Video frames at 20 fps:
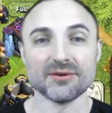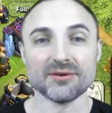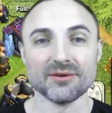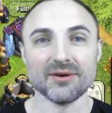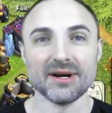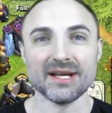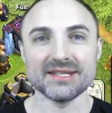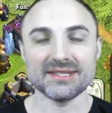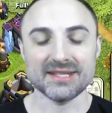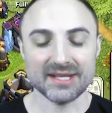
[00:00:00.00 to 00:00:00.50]

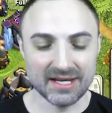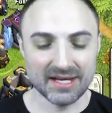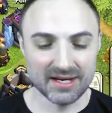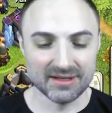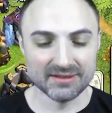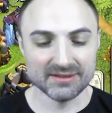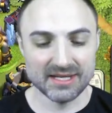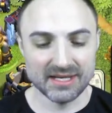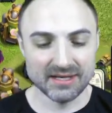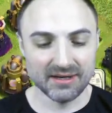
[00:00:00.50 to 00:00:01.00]
great
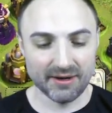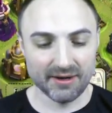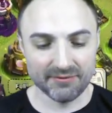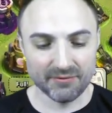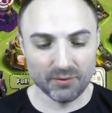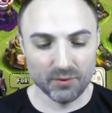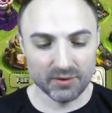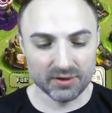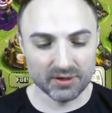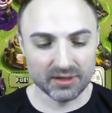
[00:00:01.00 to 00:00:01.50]
content
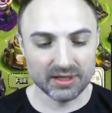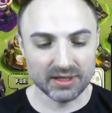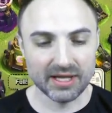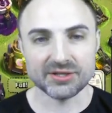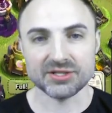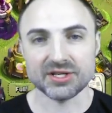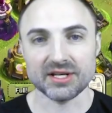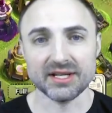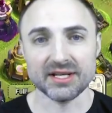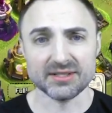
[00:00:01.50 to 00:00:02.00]
for
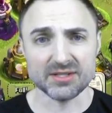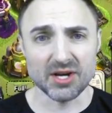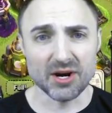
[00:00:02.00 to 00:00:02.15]
Clash of Clans.